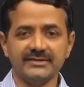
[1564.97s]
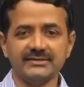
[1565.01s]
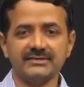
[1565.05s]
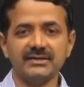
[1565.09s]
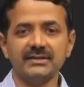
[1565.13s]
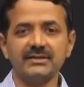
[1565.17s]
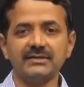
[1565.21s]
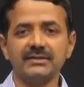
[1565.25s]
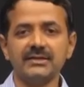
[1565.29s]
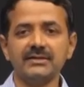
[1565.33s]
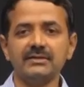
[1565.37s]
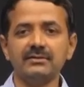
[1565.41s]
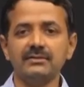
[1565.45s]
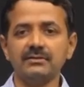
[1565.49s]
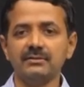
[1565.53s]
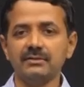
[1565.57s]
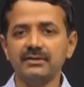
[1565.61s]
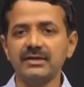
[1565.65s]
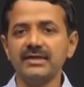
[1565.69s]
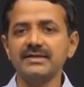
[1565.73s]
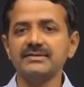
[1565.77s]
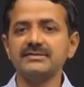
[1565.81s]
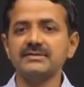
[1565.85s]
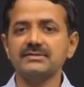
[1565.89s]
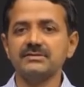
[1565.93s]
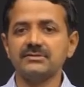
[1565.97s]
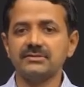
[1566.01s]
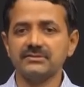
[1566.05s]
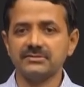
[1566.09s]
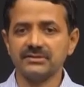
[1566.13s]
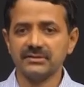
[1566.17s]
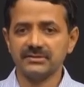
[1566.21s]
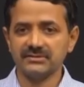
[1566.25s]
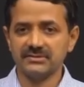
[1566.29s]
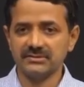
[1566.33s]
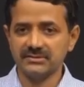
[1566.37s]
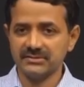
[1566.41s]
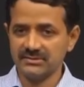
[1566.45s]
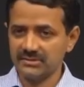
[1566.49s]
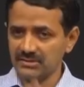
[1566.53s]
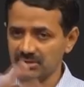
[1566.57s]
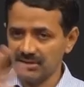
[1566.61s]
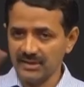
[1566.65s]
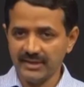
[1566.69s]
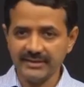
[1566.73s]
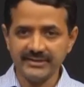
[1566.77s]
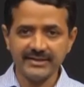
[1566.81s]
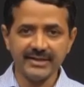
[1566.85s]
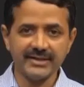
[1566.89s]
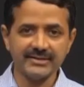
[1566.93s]
certain locations on the
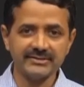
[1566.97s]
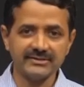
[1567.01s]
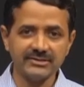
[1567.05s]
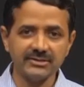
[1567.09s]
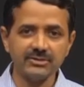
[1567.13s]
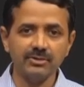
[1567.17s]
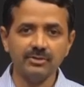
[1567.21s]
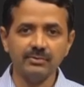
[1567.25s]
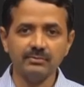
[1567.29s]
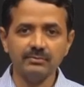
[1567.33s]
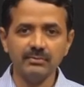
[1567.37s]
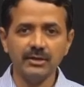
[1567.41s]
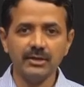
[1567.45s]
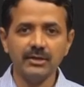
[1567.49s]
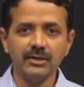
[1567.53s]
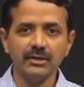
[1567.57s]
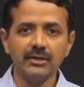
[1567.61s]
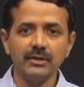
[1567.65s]
entire genome